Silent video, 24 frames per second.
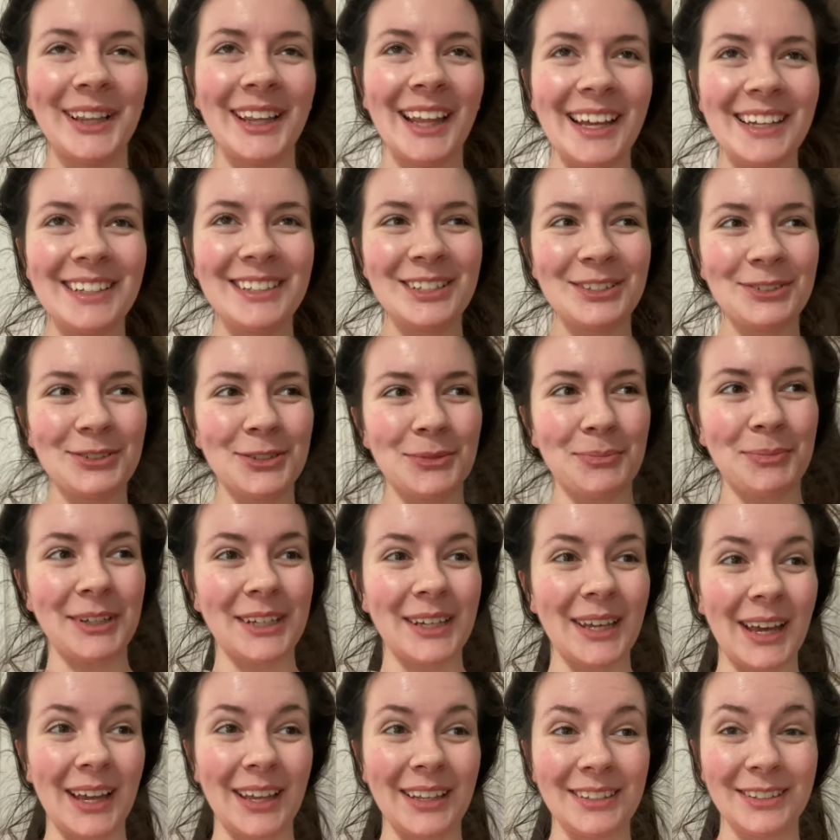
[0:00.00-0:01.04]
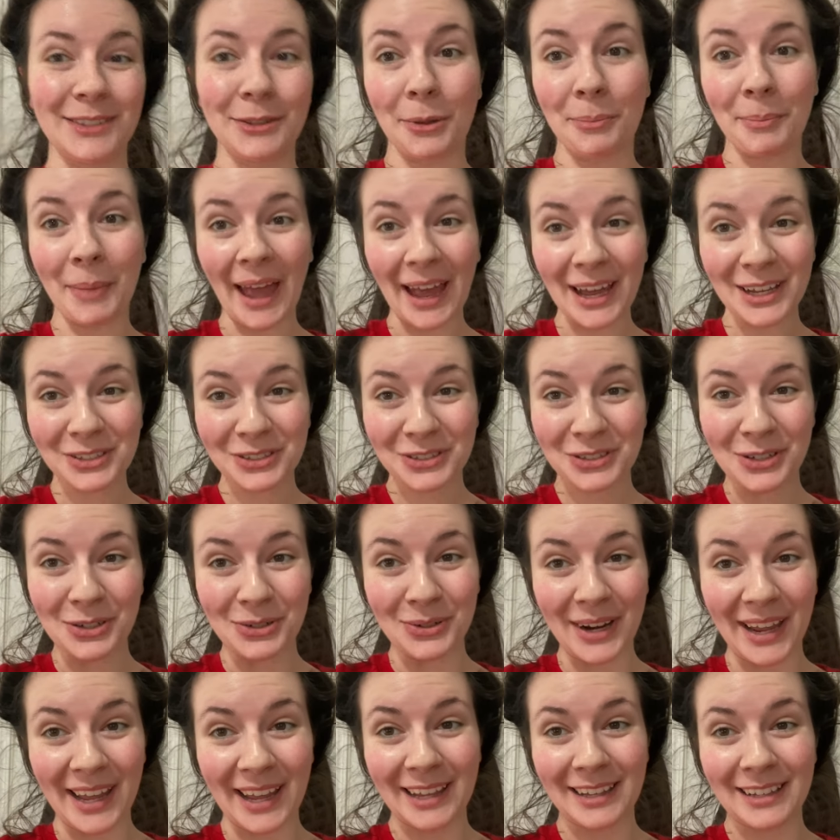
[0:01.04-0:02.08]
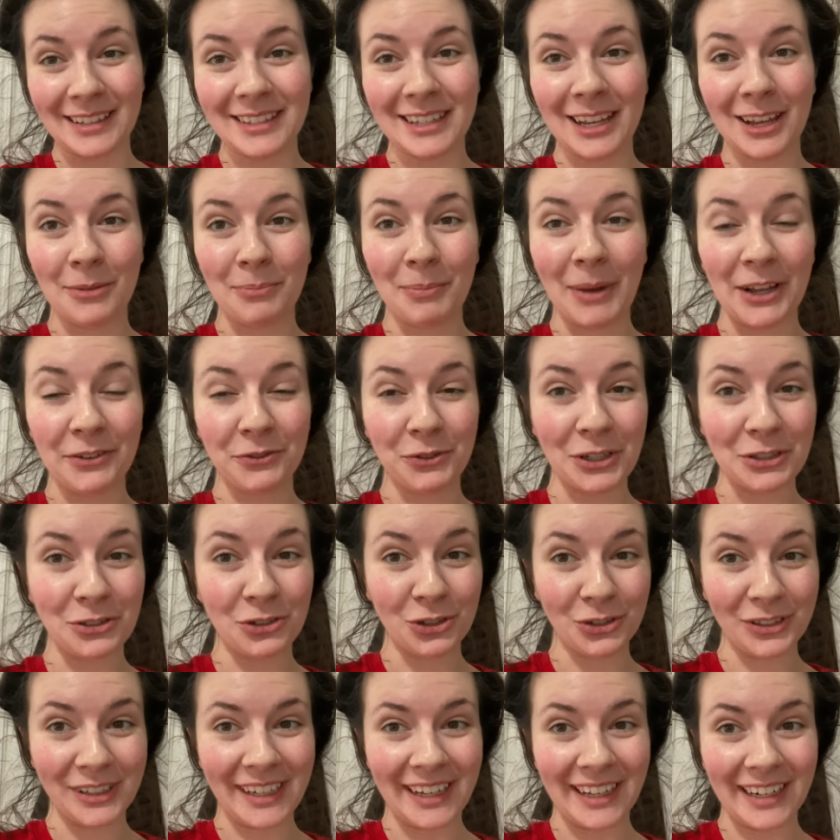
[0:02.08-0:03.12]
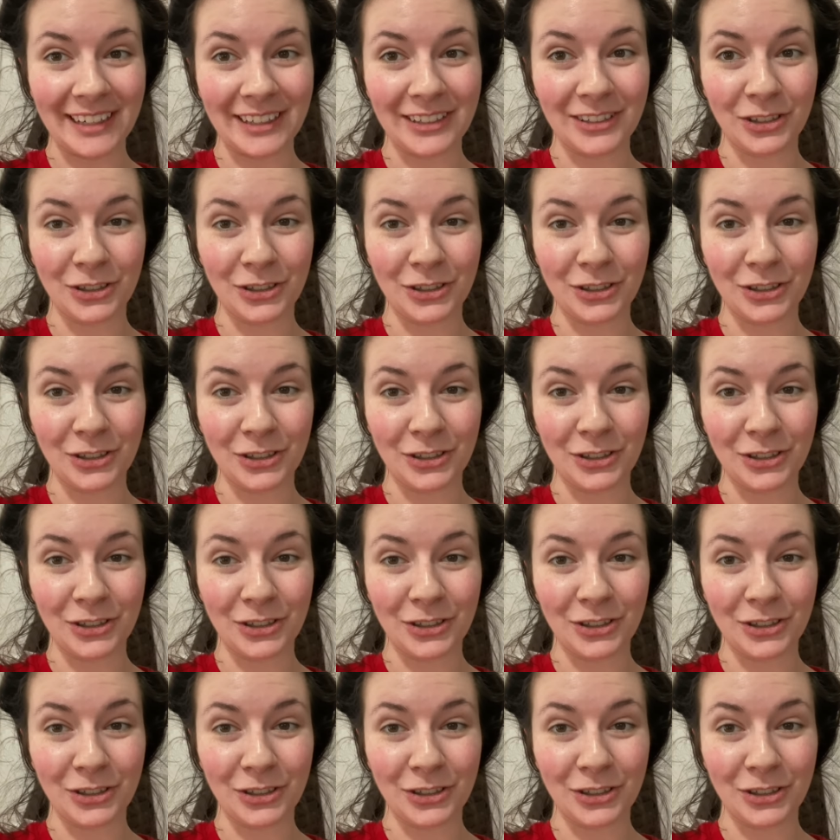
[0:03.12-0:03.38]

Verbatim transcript: crazier than my hair right now. And I